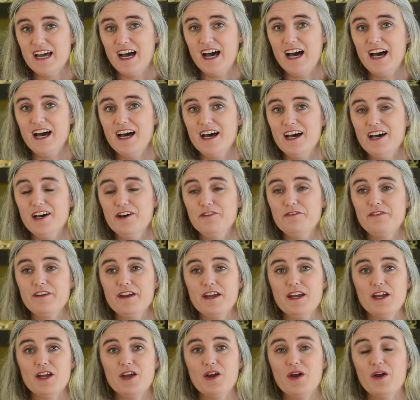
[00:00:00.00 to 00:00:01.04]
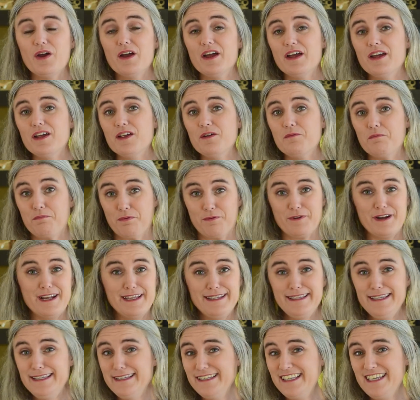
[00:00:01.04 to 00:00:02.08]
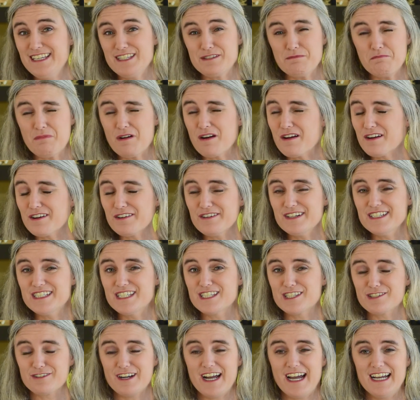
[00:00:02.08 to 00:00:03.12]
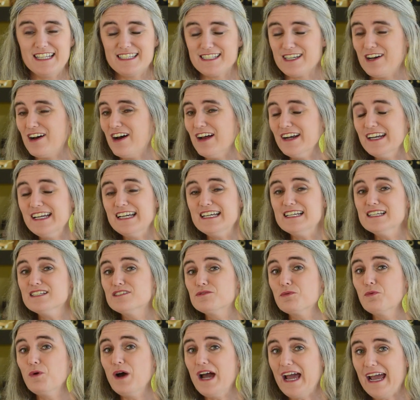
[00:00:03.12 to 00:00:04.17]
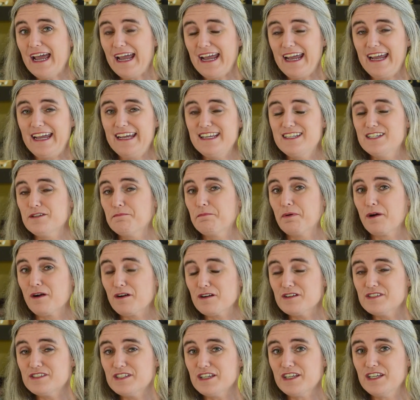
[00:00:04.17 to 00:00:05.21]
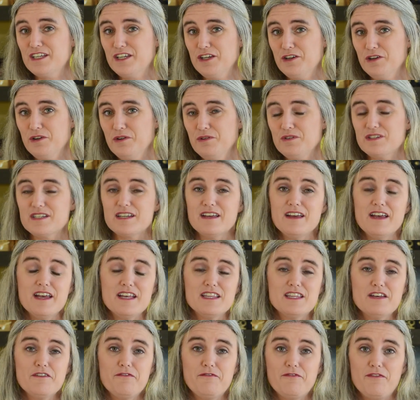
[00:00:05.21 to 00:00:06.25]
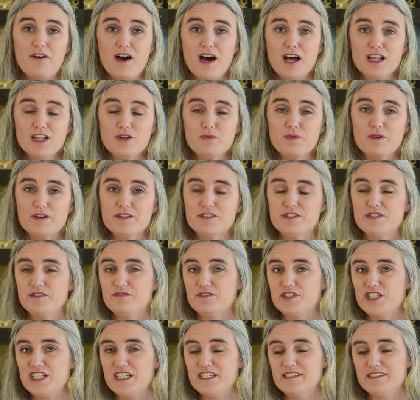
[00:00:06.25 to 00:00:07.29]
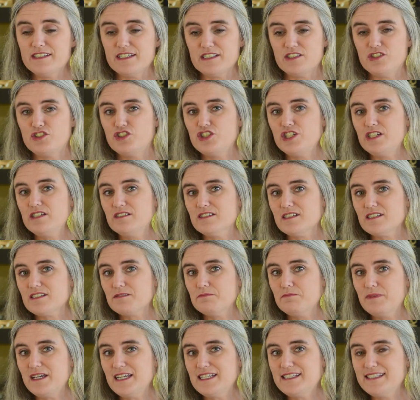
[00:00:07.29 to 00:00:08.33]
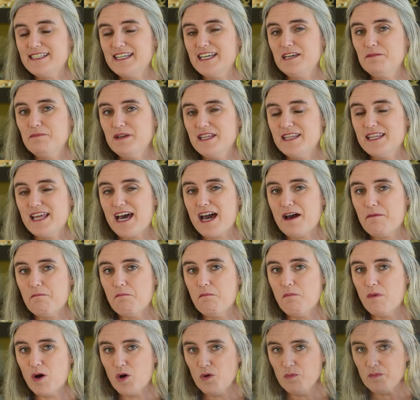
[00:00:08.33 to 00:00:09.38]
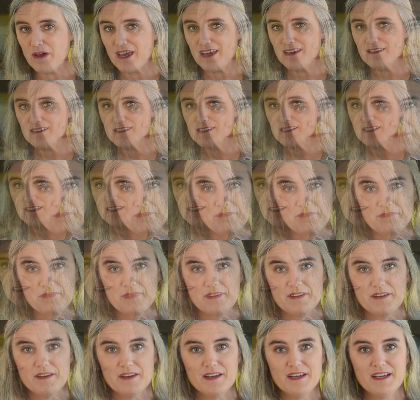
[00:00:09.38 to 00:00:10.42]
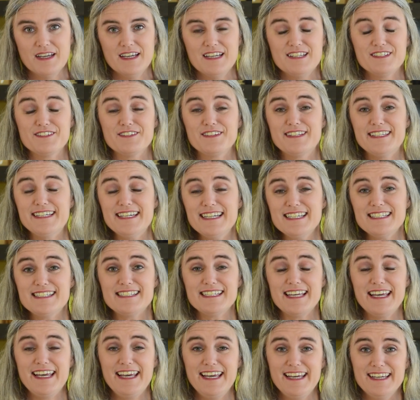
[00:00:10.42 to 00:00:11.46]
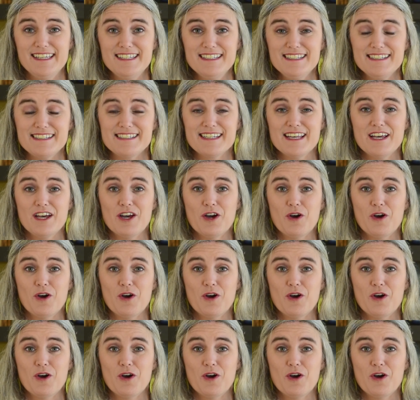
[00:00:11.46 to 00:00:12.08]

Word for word: of breathing these murderous threats on his way to persecute the followers of Jesus. Jesus meets him in that moment. So this is